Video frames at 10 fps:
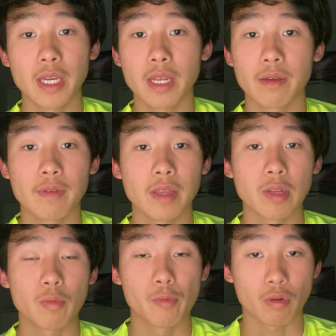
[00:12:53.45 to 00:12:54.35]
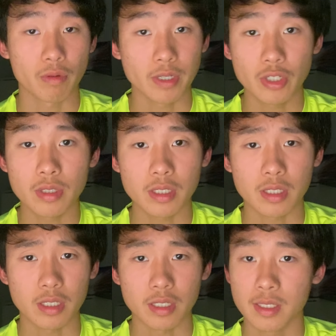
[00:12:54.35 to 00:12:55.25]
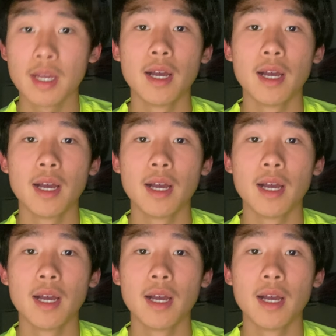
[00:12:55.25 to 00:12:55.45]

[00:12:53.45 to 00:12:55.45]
And if you have any more questions, just